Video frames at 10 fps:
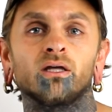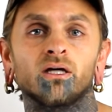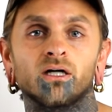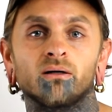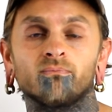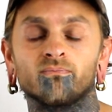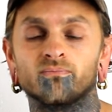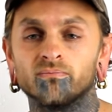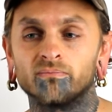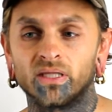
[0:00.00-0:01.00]
Um,
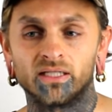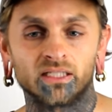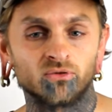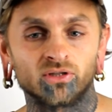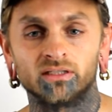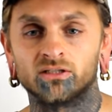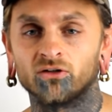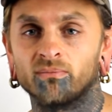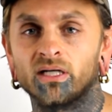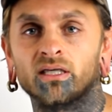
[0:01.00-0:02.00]
anytime you try and
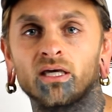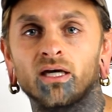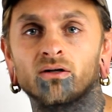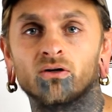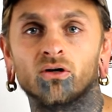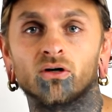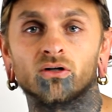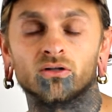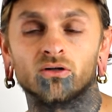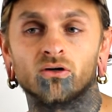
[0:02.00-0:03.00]
self-medicate
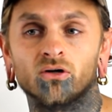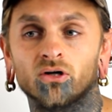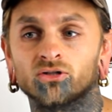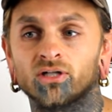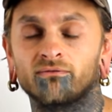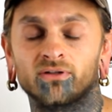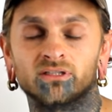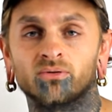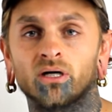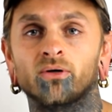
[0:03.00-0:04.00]
or, or try and fix
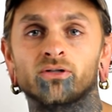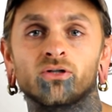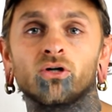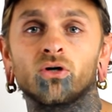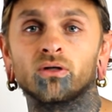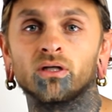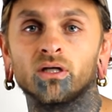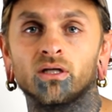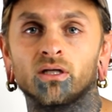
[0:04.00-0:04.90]
a problem on your own,